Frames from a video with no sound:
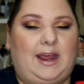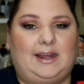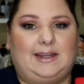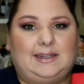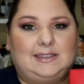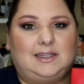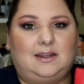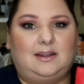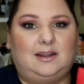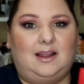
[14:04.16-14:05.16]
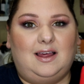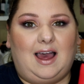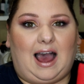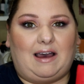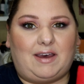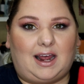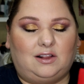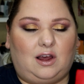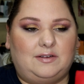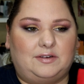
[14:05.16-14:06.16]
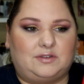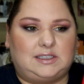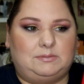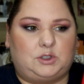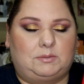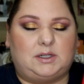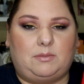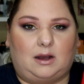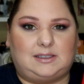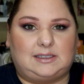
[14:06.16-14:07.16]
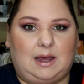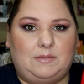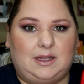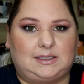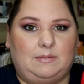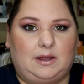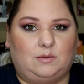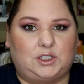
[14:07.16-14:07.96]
and I had a lot of different subscription boxes coming this month,